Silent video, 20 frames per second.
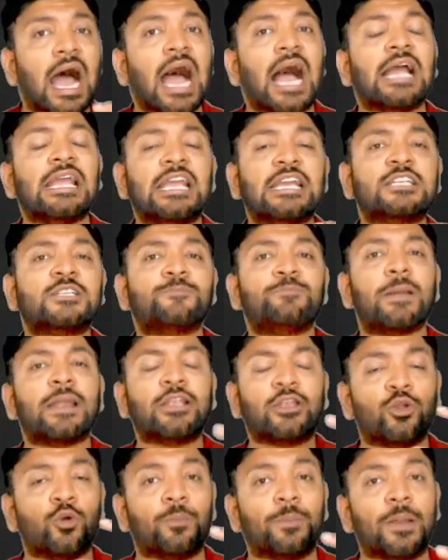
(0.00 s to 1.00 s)
I
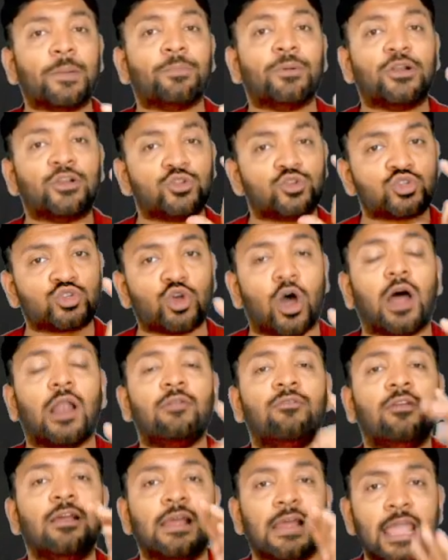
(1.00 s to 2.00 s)
expect you people to
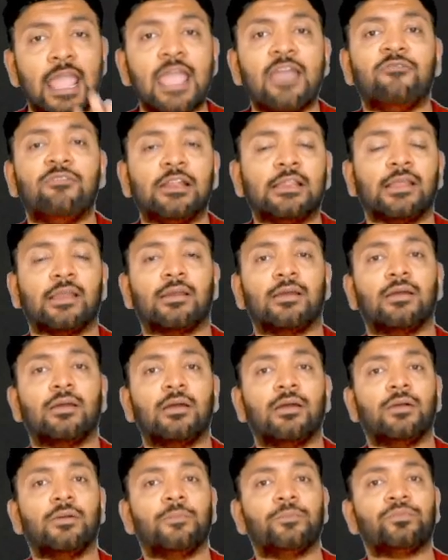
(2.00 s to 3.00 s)
solve everything.
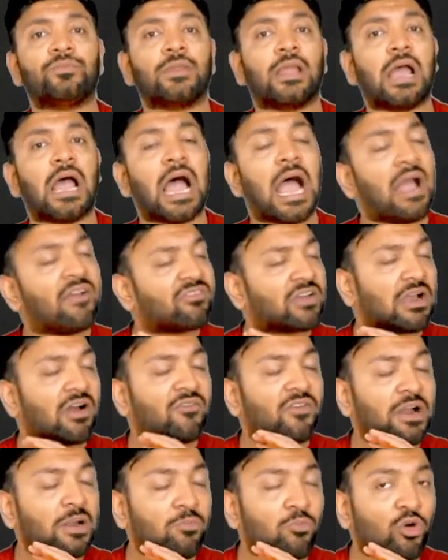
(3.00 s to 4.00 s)
I've
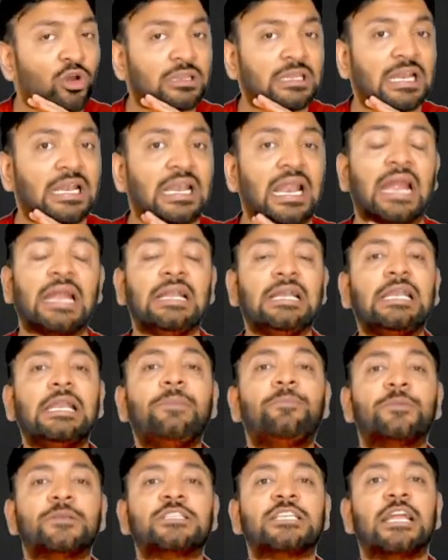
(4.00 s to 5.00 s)
covered more than
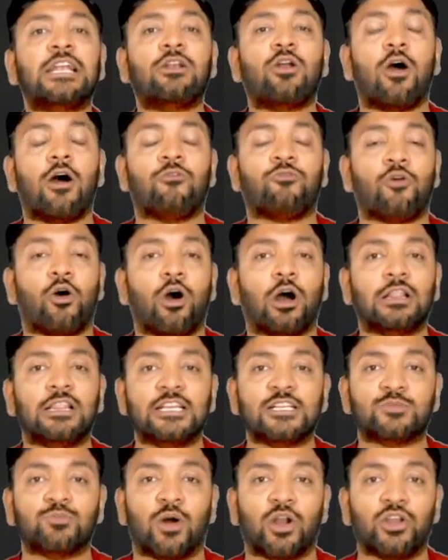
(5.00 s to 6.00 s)
90% of all
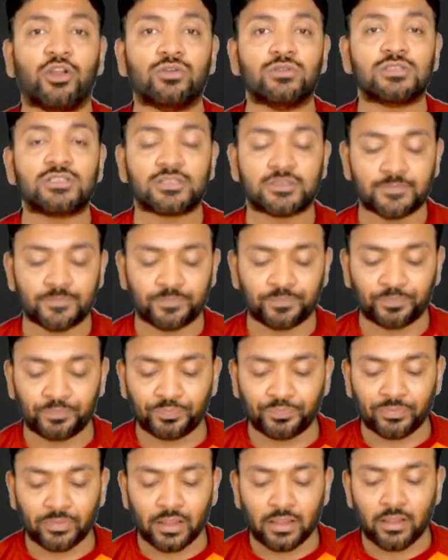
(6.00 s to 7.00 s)
these modules.
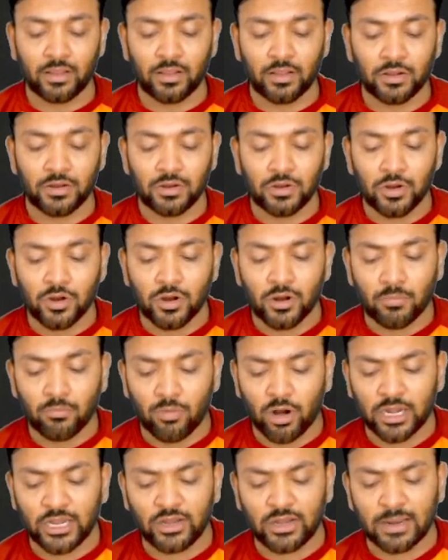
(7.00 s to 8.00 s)

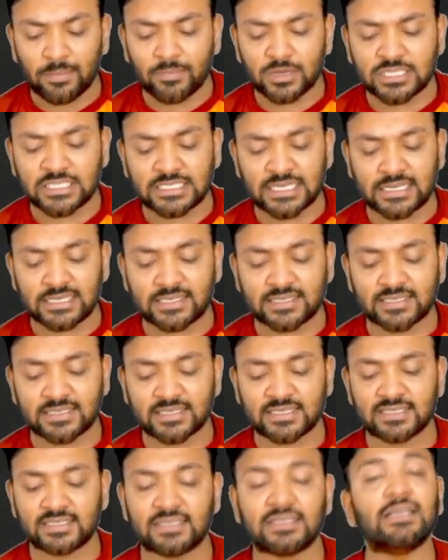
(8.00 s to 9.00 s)
Module number
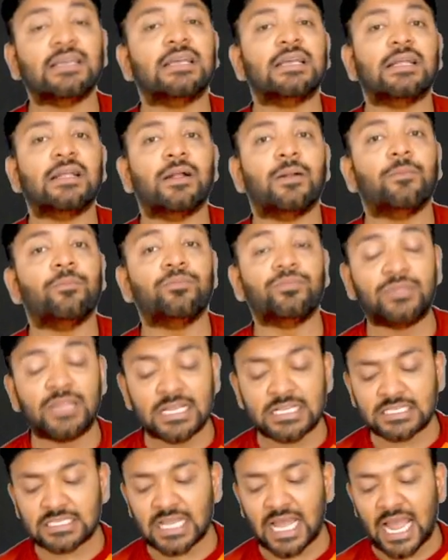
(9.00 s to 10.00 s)
6.
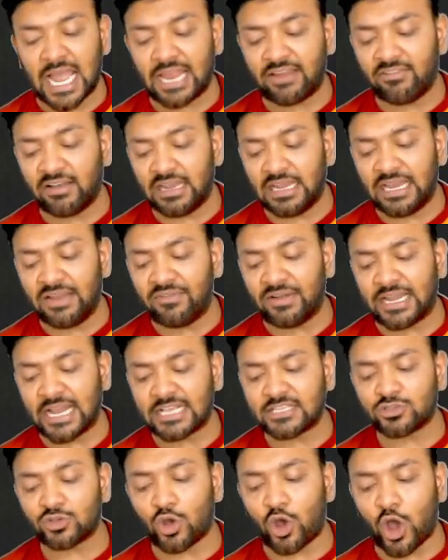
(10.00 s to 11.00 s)
This I will leave it
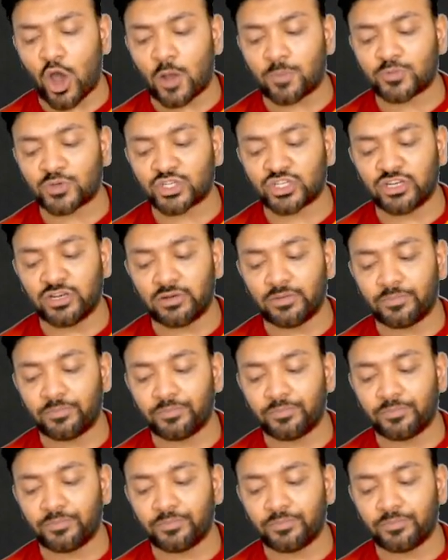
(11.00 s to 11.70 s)
as optional.